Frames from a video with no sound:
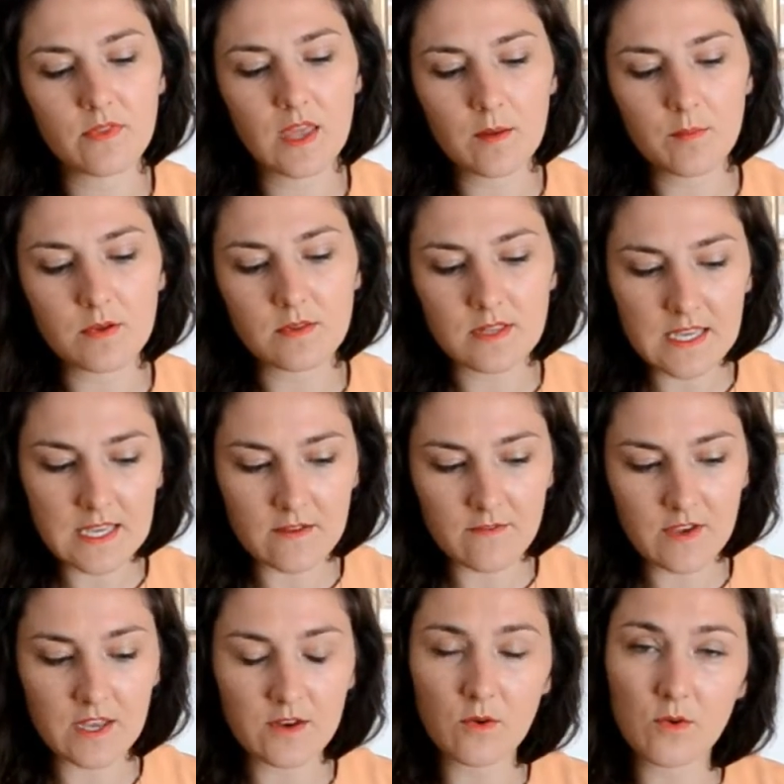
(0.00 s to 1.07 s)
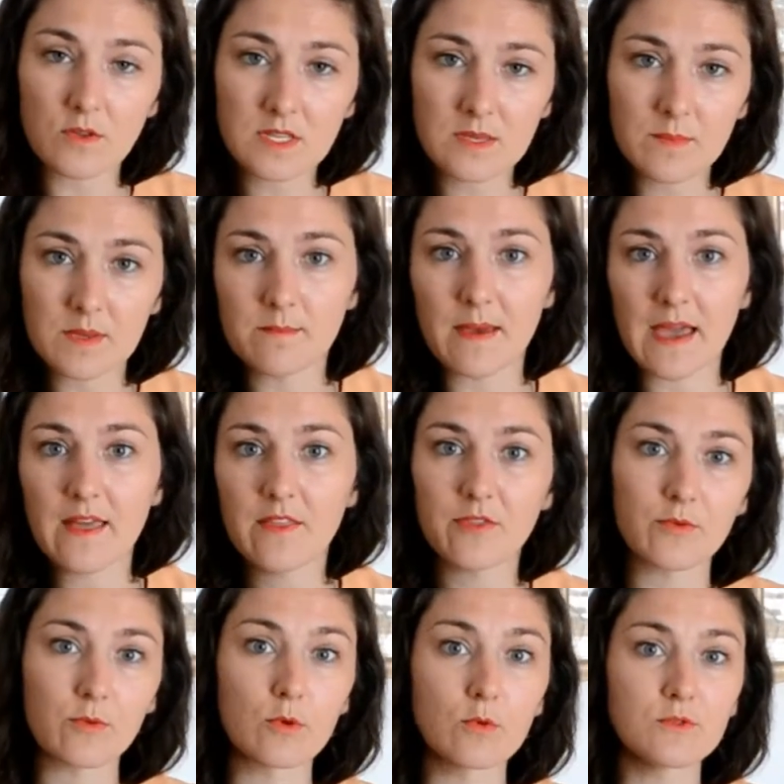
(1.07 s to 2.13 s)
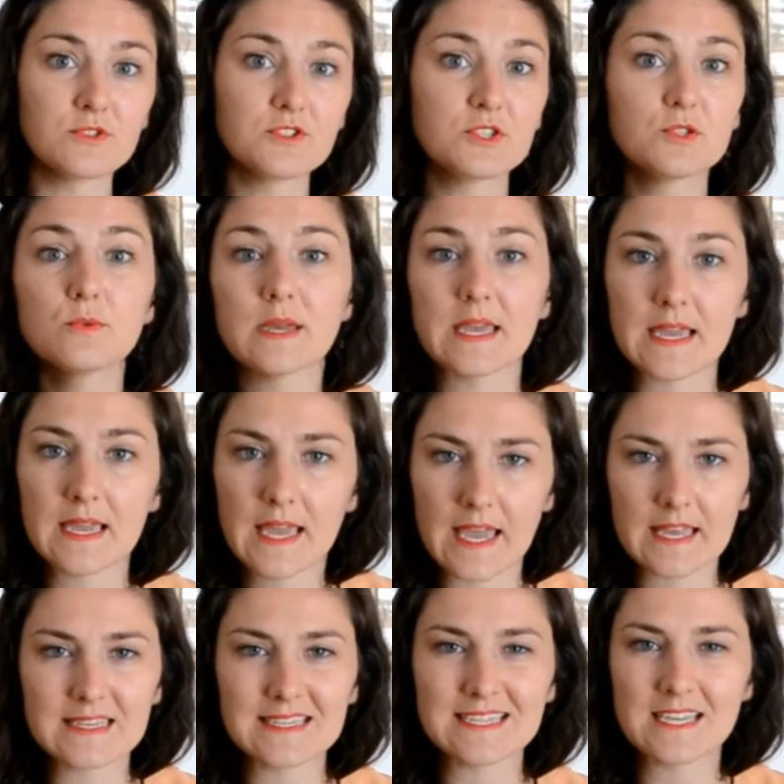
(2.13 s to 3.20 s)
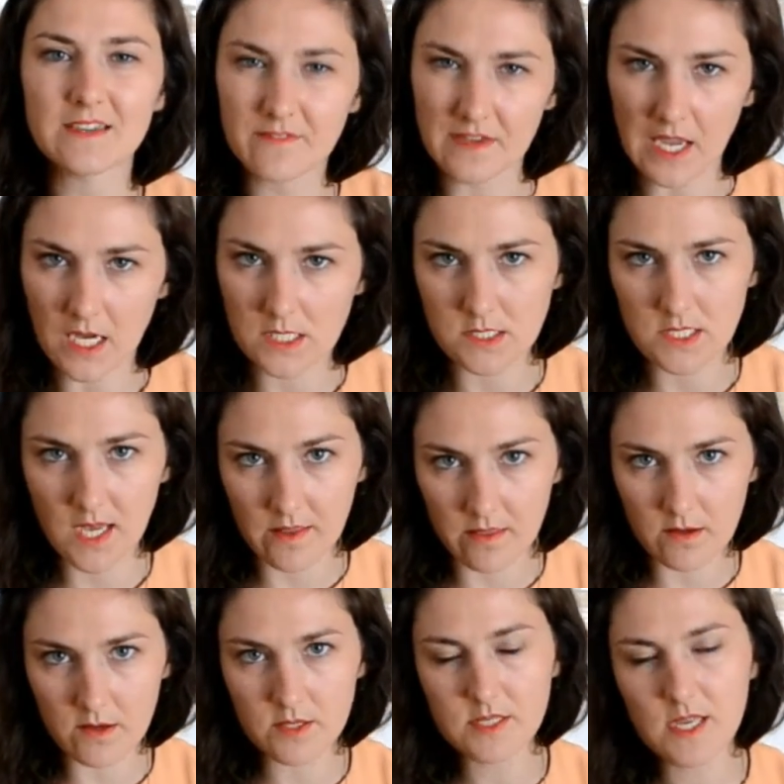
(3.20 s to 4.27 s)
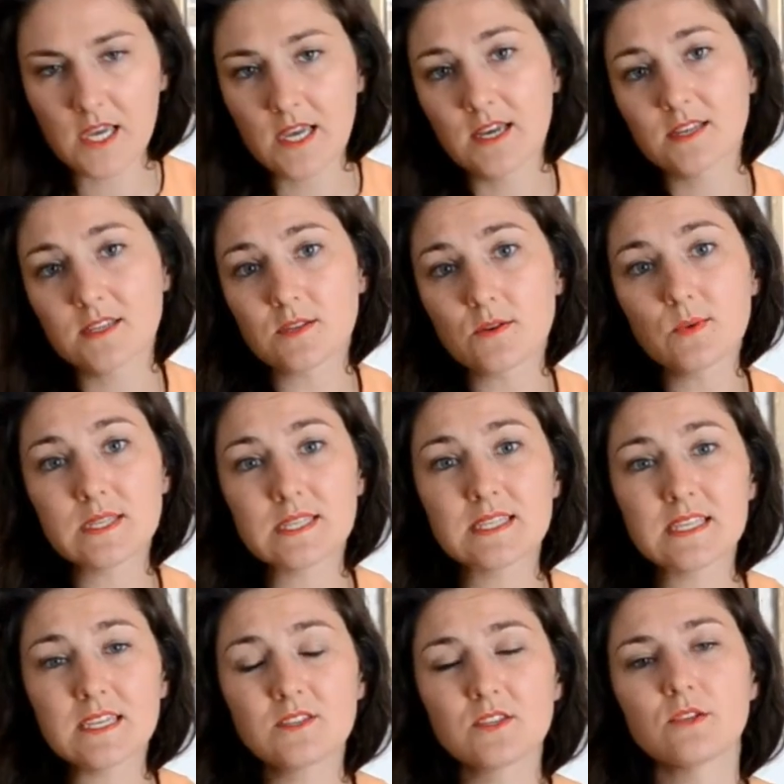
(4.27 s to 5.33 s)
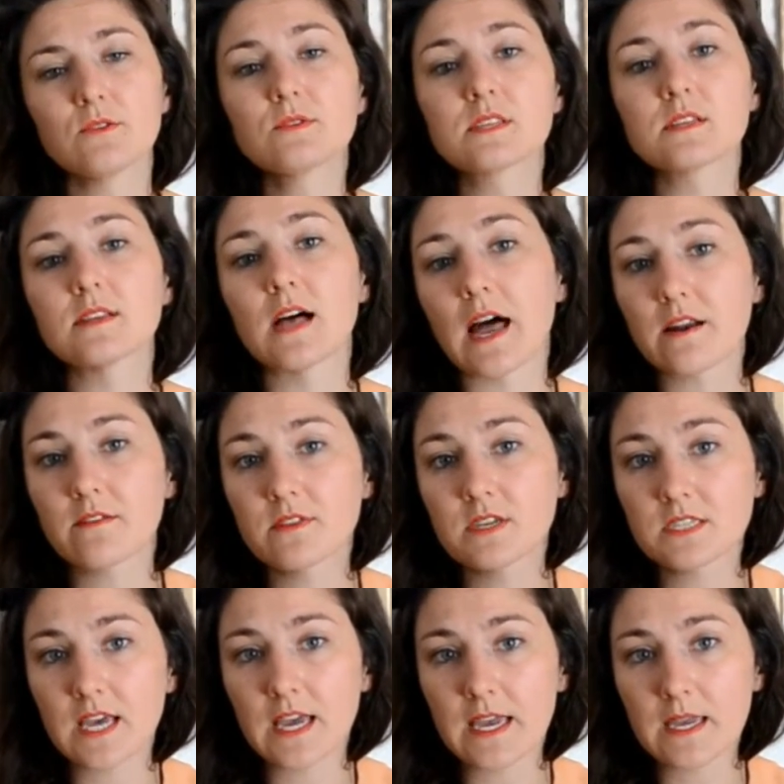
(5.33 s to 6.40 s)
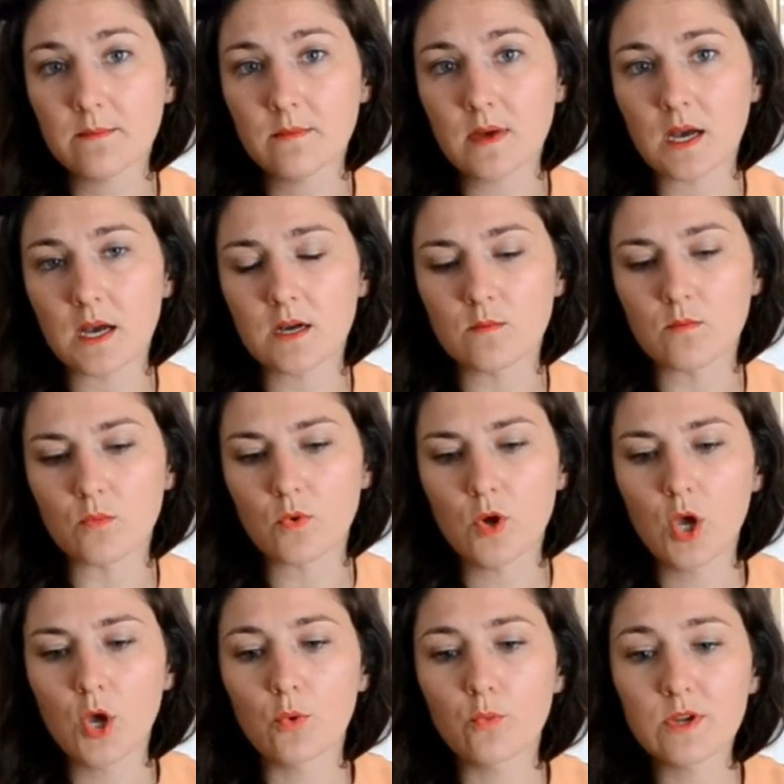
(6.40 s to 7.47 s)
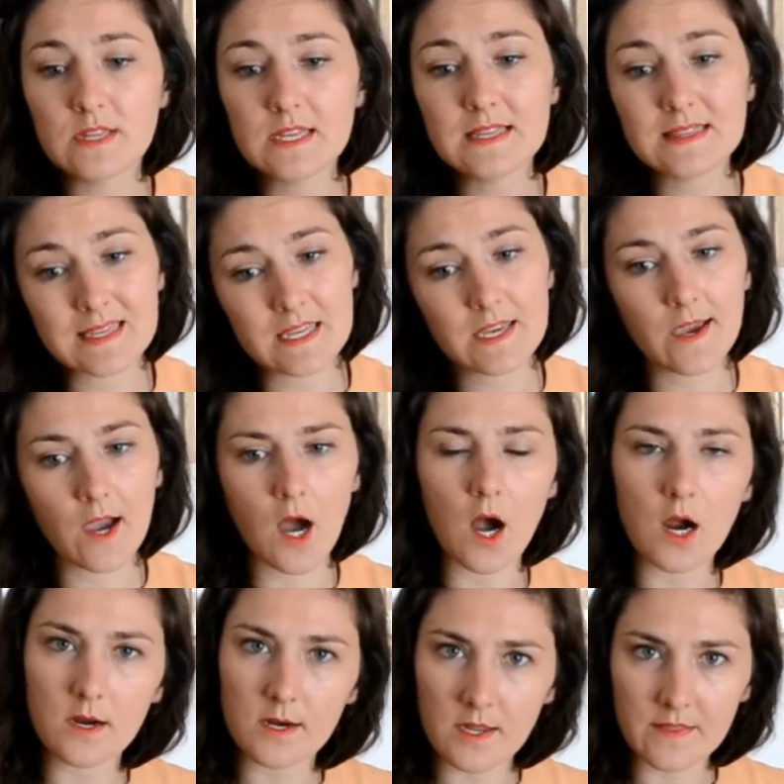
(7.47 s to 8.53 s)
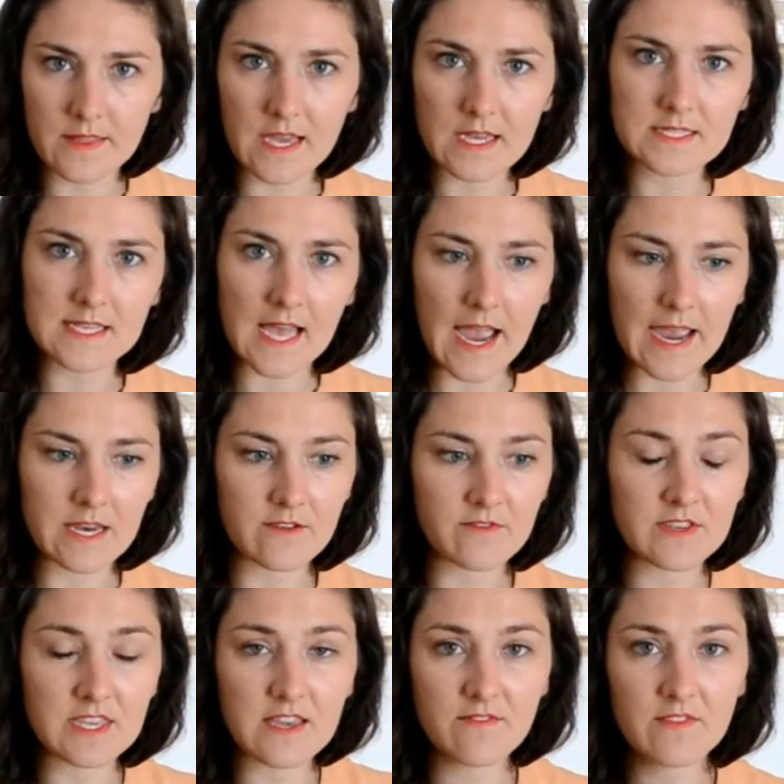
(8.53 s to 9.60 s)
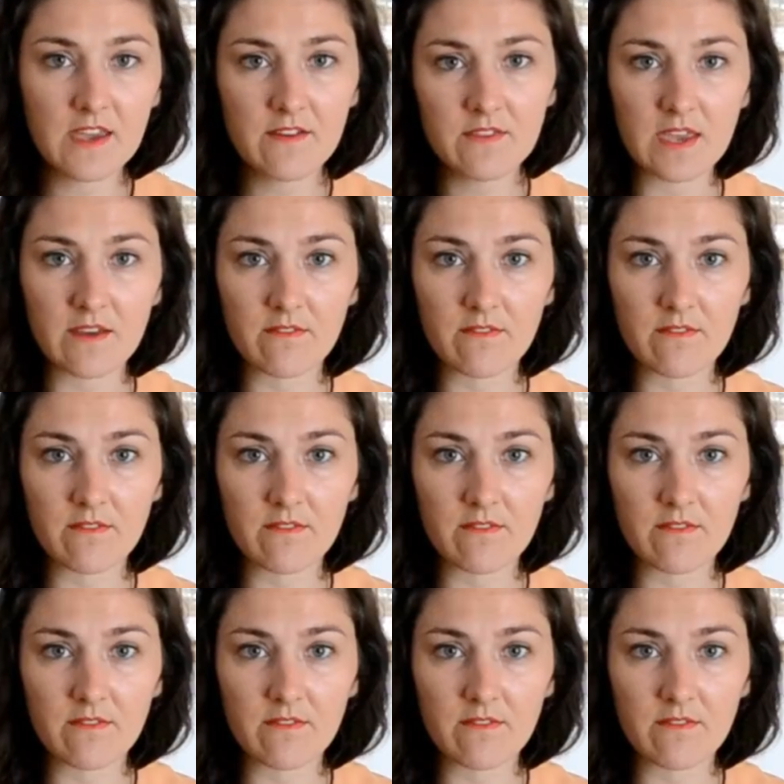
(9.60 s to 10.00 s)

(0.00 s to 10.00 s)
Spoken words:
they believe, can only be met through doing and giving to others. So we see 2s a lot of the time really leaning hard on that side of give